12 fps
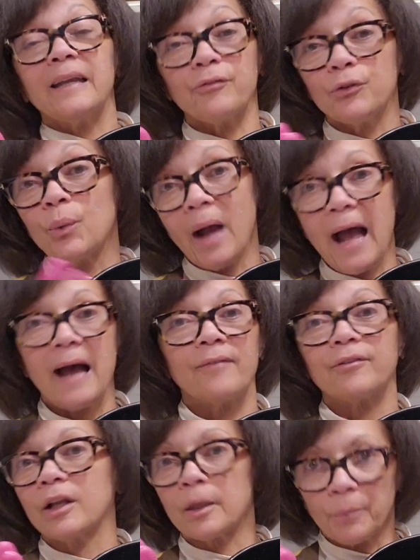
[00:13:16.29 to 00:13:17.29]
if you
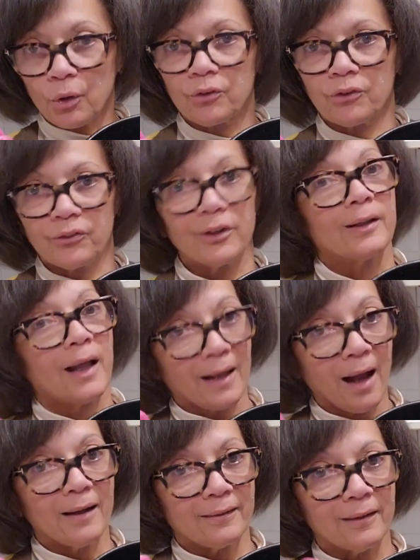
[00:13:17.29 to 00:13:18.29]
have an emergency
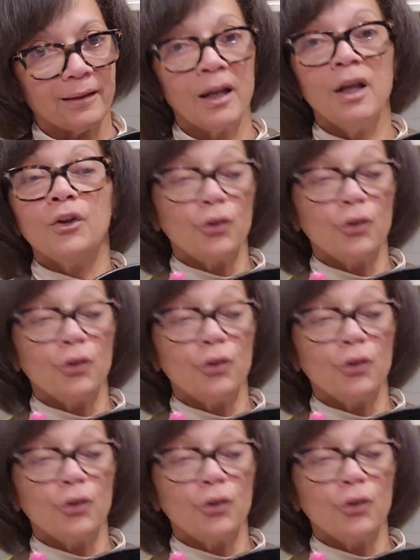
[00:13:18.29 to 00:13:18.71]
like I did.